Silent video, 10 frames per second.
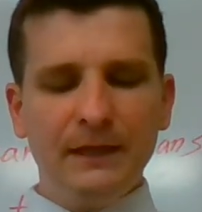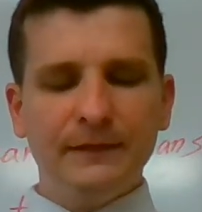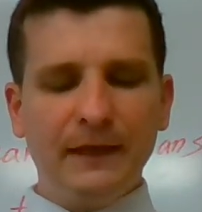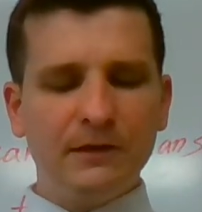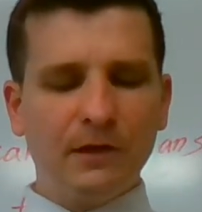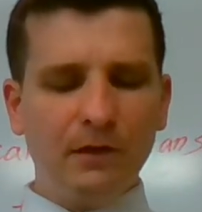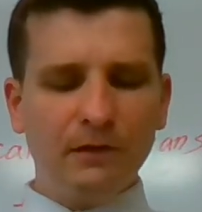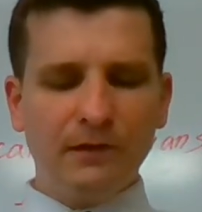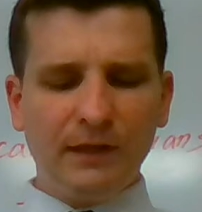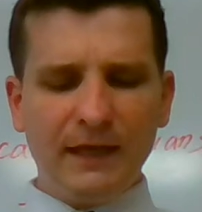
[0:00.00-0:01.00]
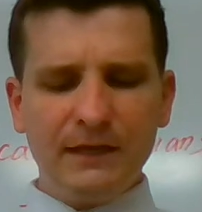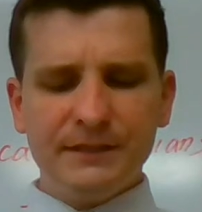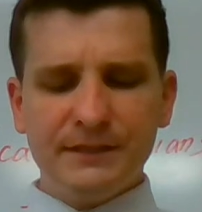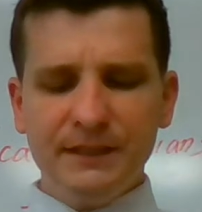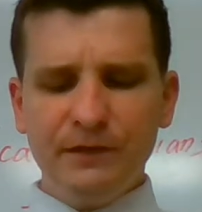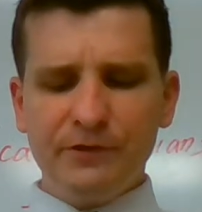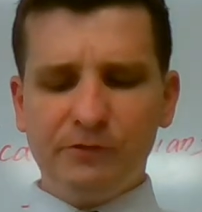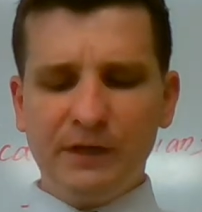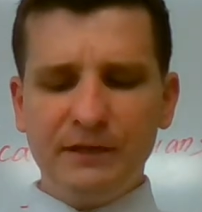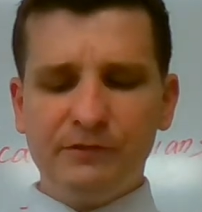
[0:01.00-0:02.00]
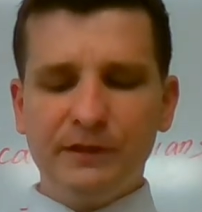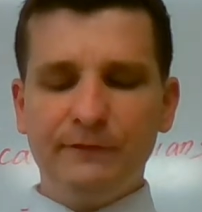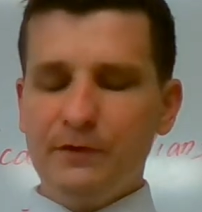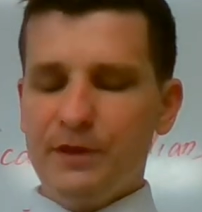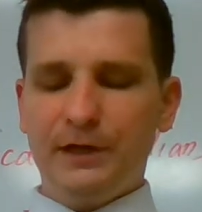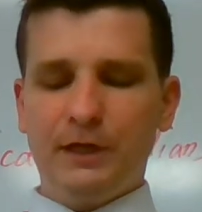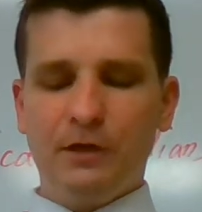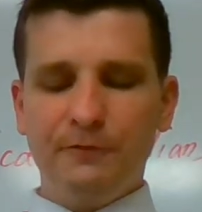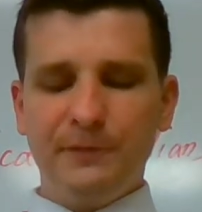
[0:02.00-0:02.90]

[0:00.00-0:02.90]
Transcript: They called lands near the Red River their home.